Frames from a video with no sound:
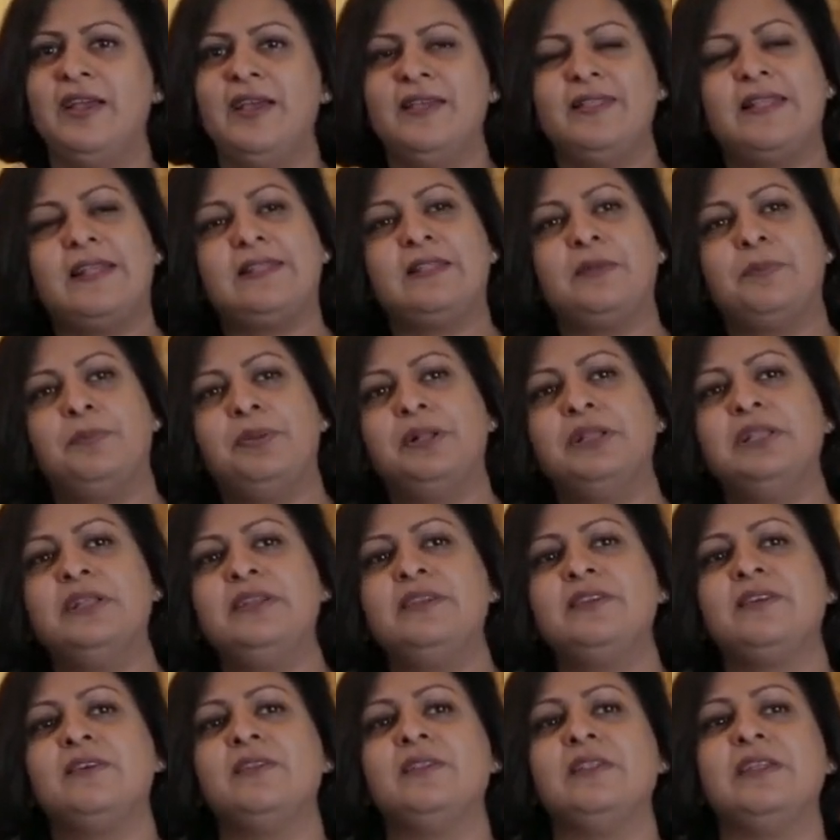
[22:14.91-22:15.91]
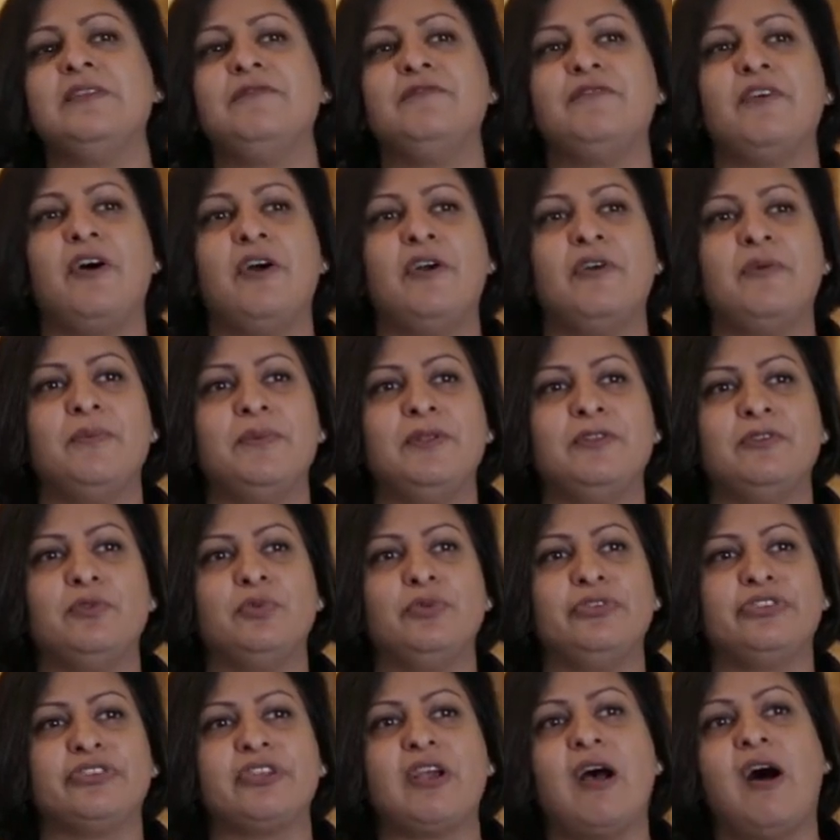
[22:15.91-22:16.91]
that the political environment
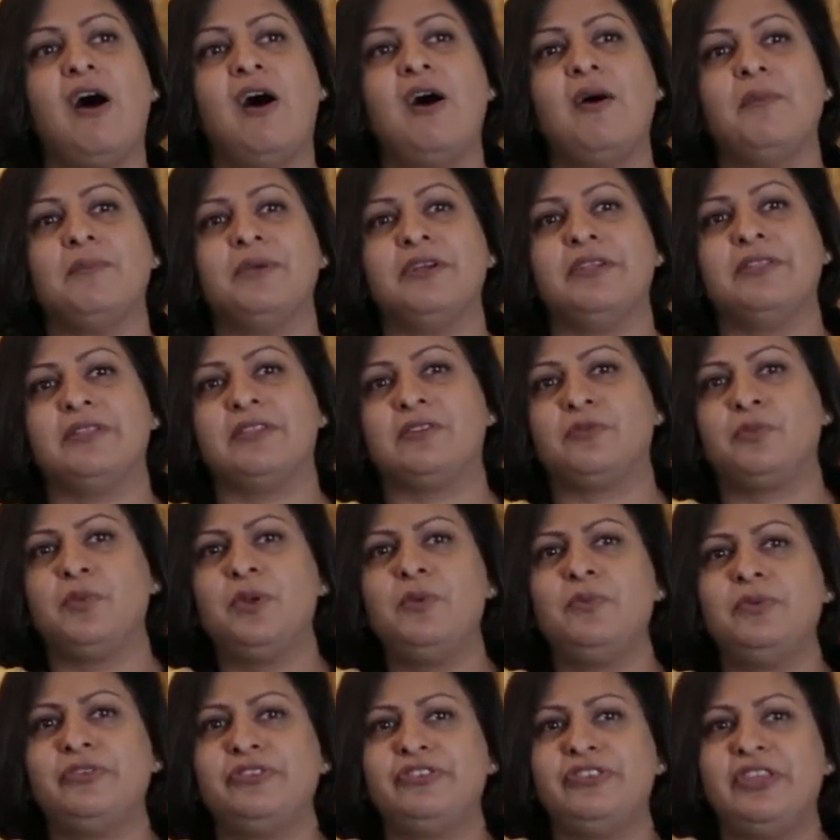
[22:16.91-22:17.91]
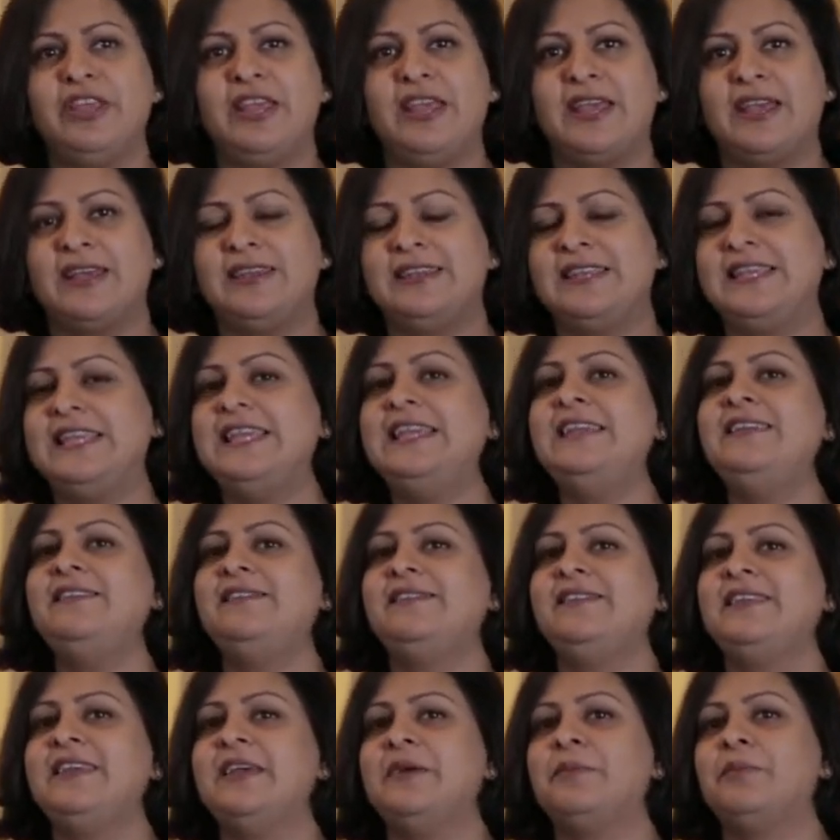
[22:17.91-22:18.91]
was calmer, that we were seeing an
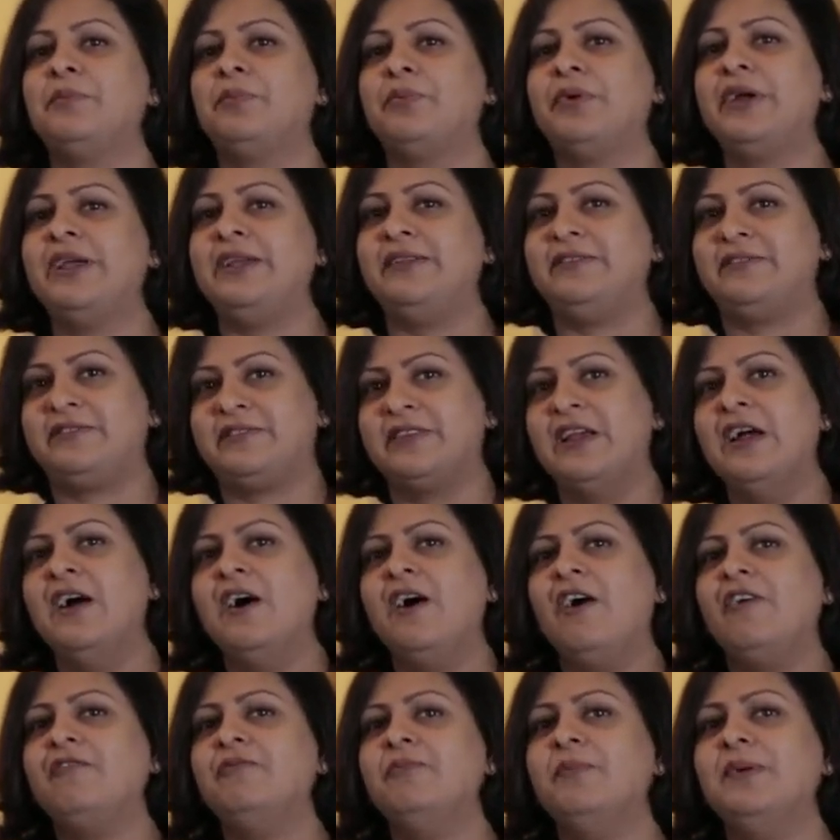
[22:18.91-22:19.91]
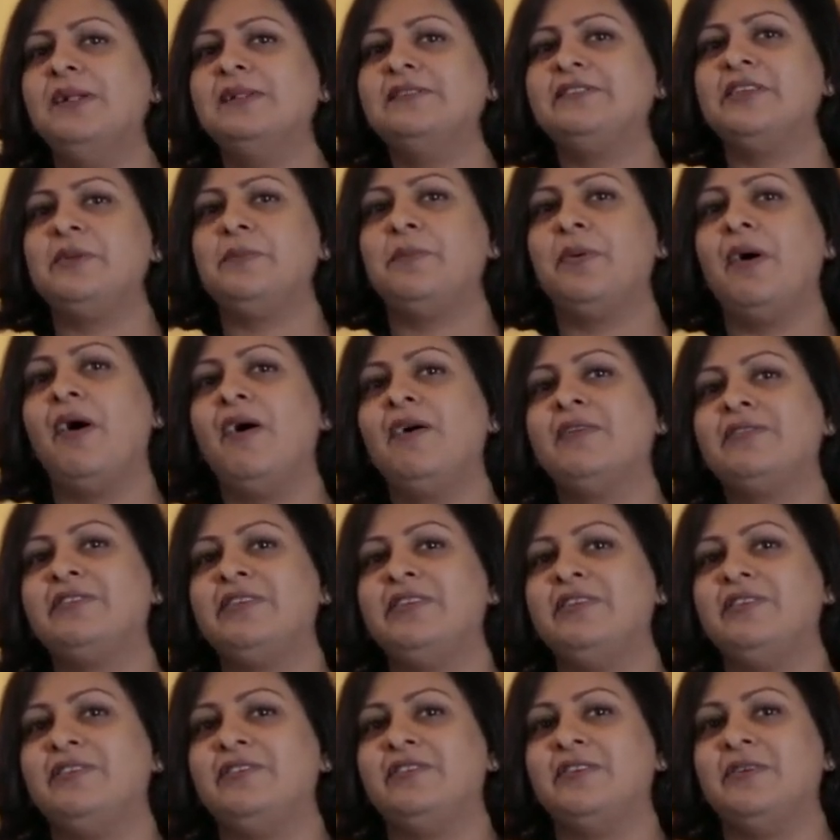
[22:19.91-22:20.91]
easy embrace of
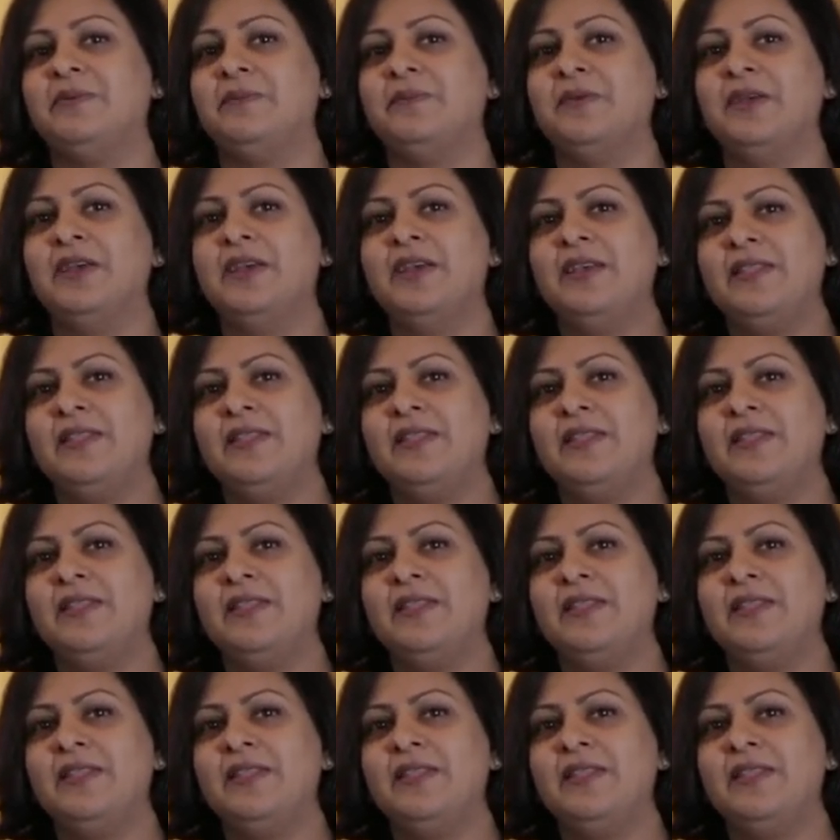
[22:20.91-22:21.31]
multi-partyism,